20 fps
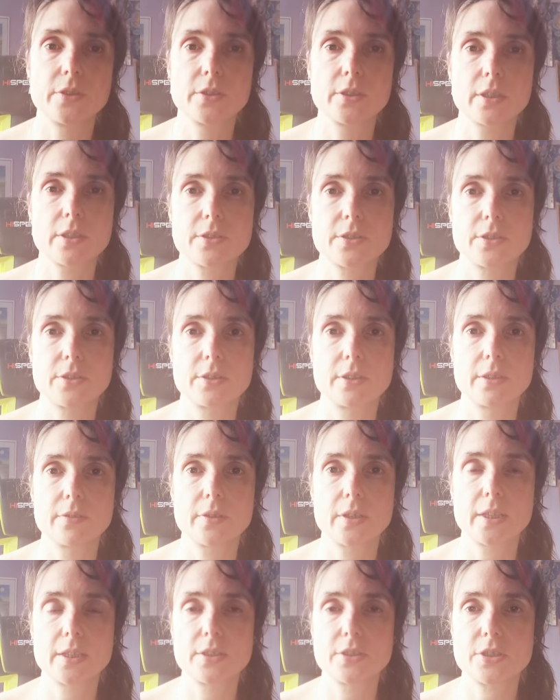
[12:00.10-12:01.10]
of you know that the
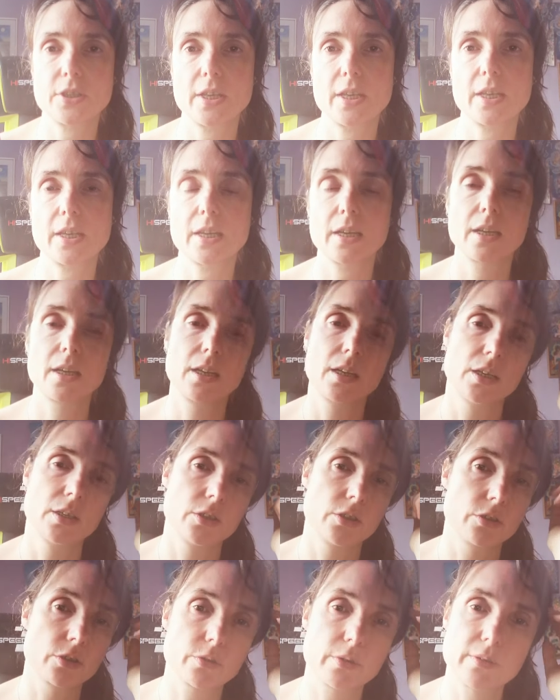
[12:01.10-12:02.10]
divine is here,
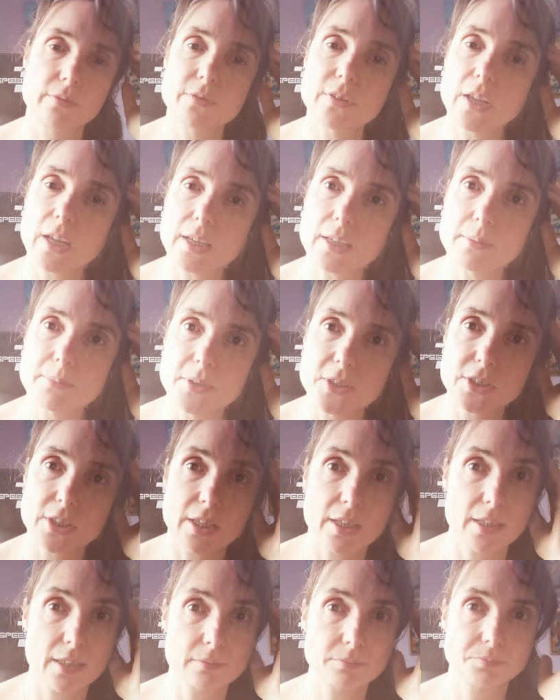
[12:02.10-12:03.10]
your twin flame is
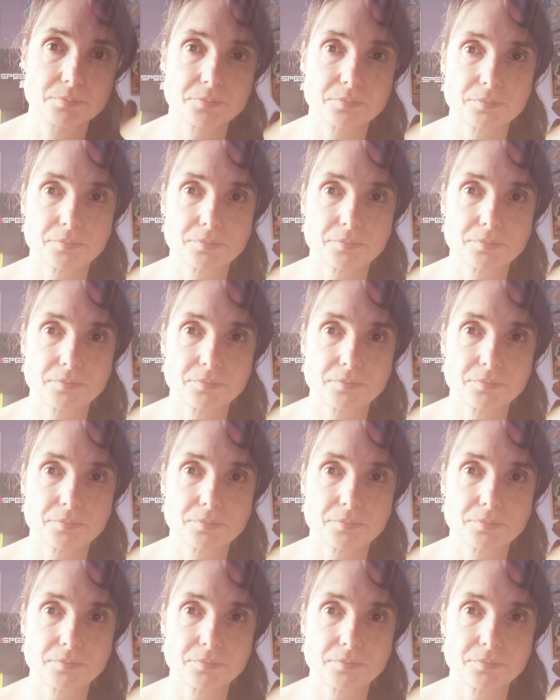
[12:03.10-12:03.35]
here.